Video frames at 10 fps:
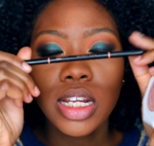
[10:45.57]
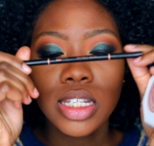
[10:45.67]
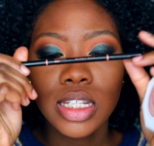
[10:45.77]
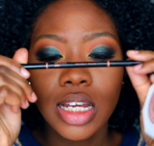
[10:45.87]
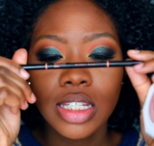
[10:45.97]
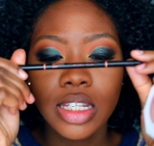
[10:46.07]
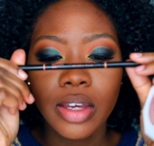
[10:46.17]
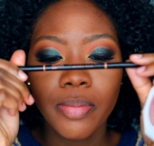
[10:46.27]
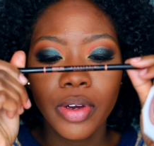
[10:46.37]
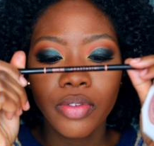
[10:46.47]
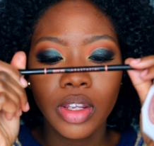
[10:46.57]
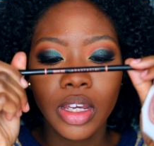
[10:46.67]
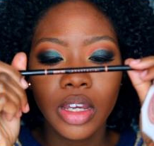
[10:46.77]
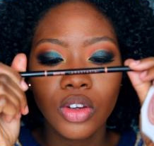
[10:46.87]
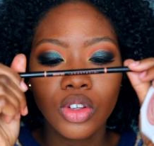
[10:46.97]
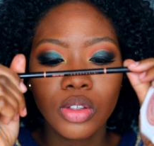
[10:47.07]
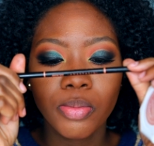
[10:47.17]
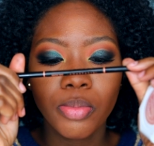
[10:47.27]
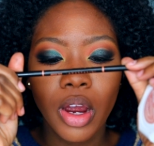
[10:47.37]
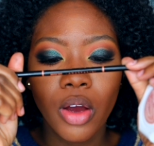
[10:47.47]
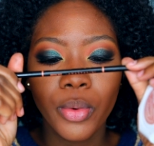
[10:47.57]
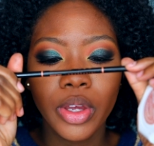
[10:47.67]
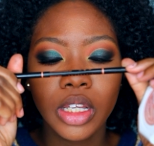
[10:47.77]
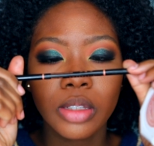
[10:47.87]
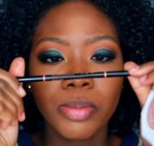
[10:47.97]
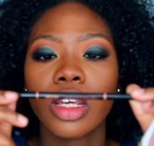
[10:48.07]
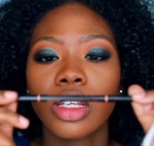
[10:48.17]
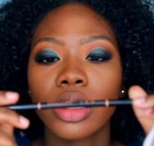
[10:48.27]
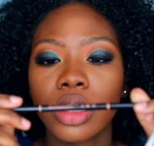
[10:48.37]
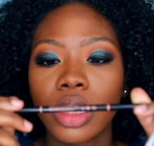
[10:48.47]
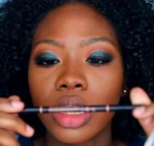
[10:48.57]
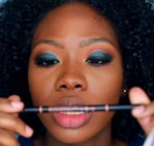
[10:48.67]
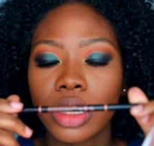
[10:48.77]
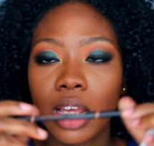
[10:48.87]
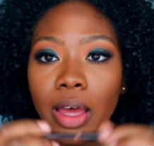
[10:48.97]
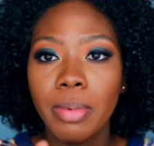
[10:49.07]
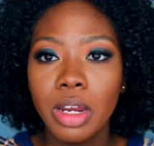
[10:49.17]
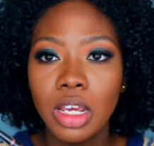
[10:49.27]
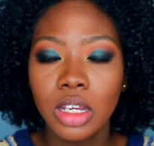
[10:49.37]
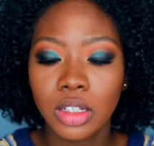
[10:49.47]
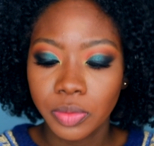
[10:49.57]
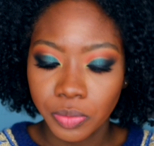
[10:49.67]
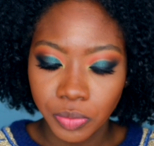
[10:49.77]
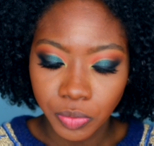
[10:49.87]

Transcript: Anastasia Beverly Hills Brow Wiz, and this is Ebony.